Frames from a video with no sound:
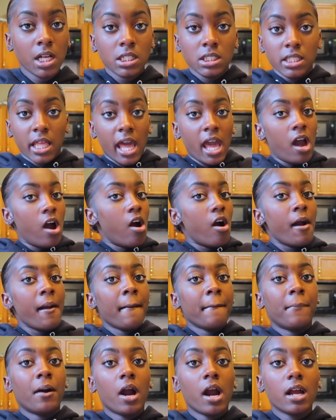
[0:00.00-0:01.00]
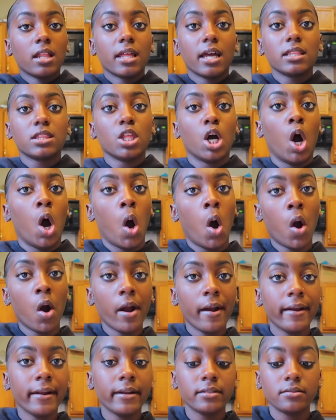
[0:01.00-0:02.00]
that hard part, like the
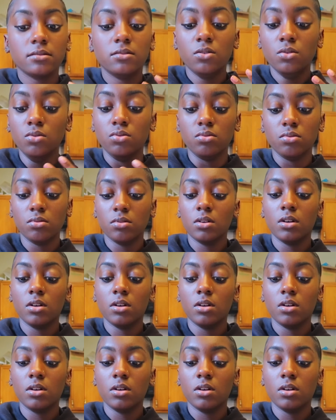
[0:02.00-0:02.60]
hard, ooh,